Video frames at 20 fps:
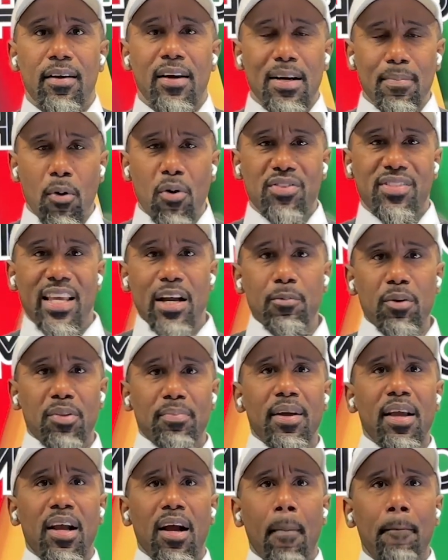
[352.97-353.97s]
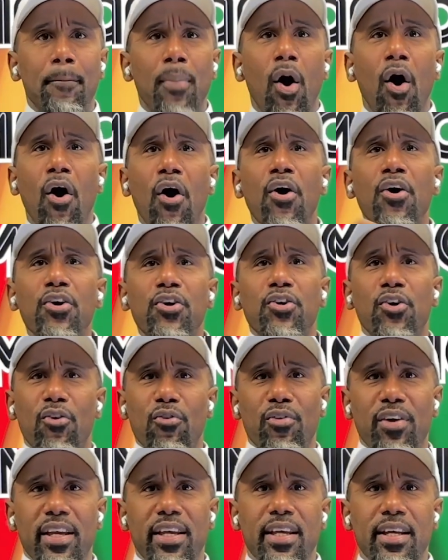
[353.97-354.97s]
Come on, say it with me
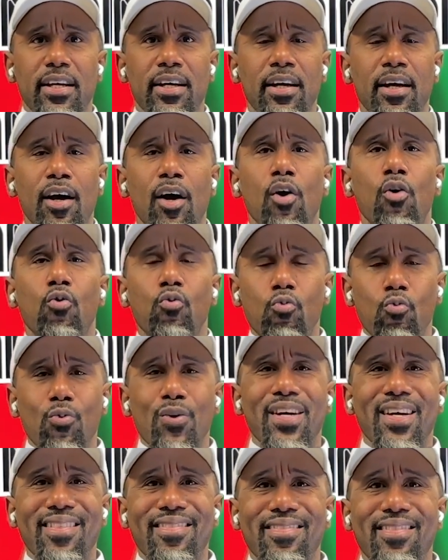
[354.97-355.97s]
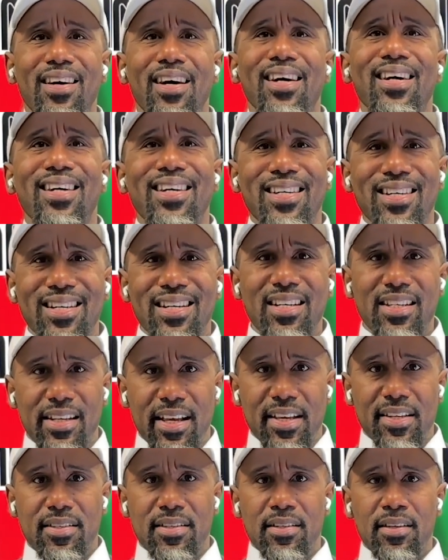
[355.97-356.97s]
partnering with
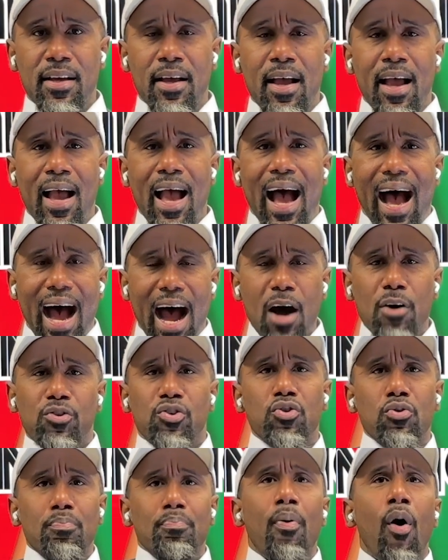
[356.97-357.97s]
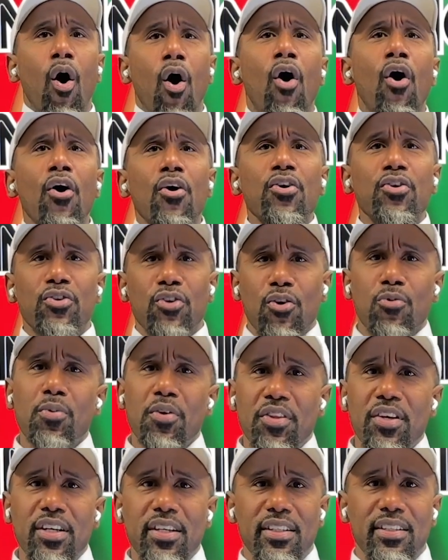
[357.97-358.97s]
goodness how to partner
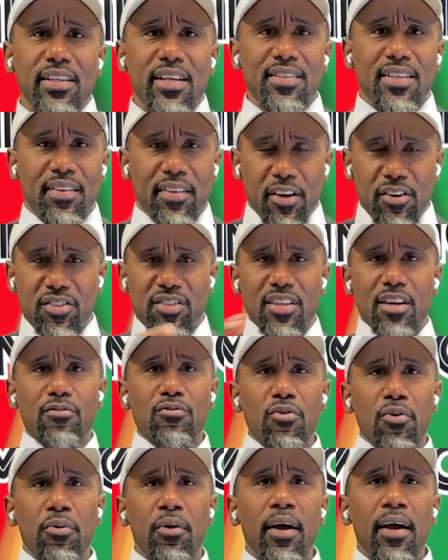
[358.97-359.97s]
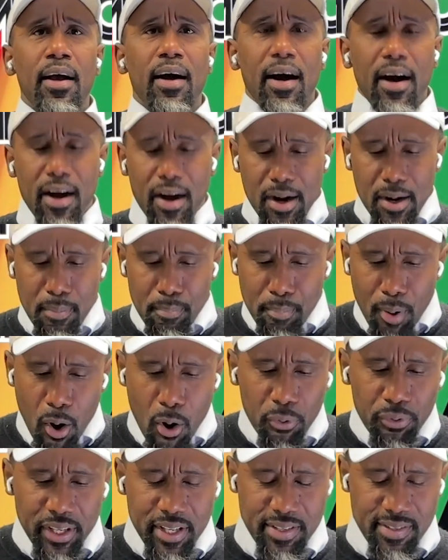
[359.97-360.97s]
with goodness. And there are several uh,
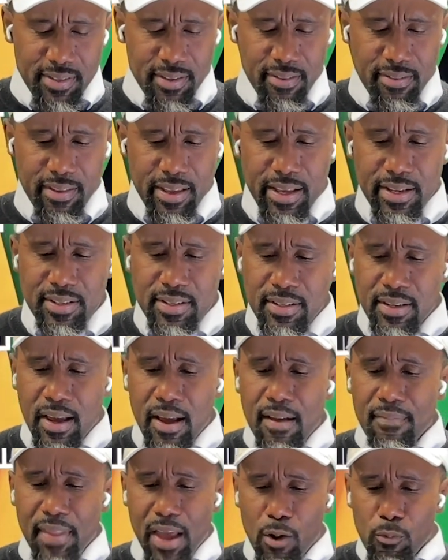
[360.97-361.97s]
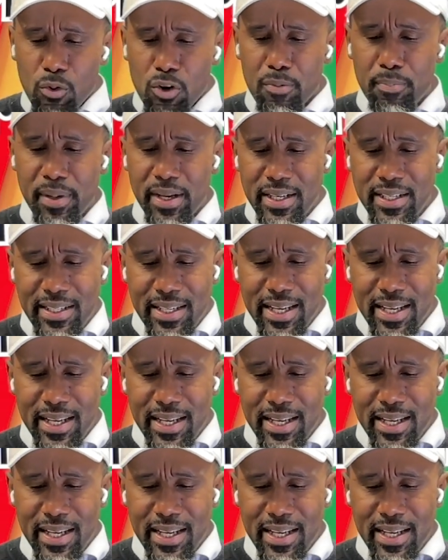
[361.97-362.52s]
components to this that we'll be